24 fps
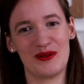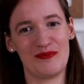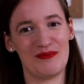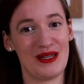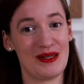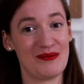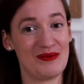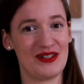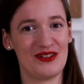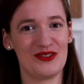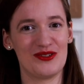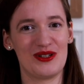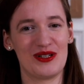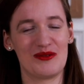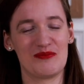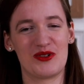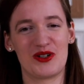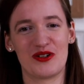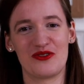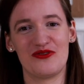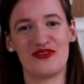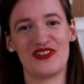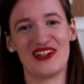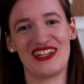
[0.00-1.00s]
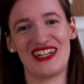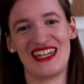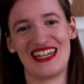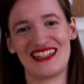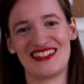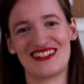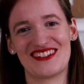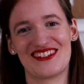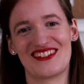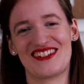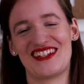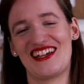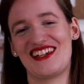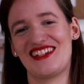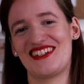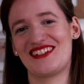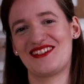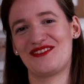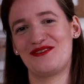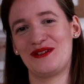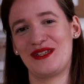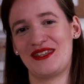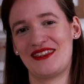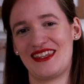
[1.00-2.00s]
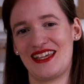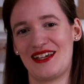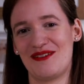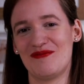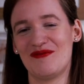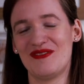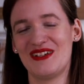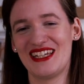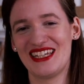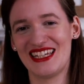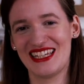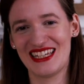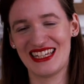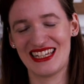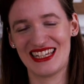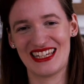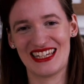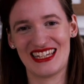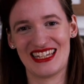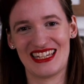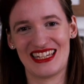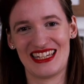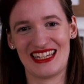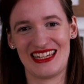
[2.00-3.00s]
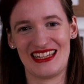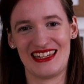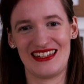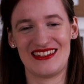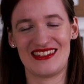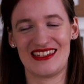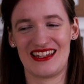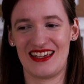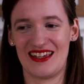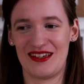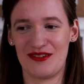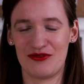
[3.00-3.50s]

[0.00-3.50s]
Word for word: maybe doing more fun exercises with them and uh,